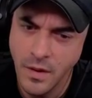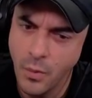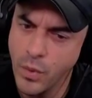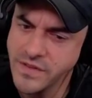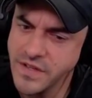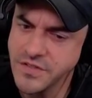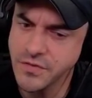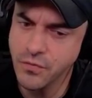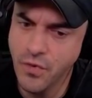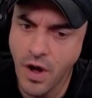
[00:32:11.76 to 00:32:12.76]
What does
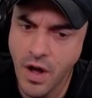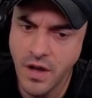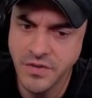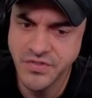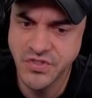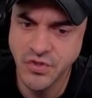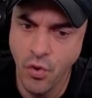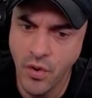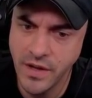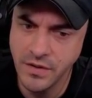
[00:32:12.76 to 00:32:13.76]
raw
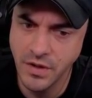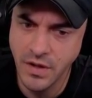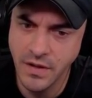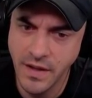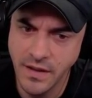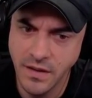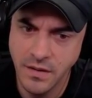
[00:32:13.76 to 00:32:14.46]
soy look like?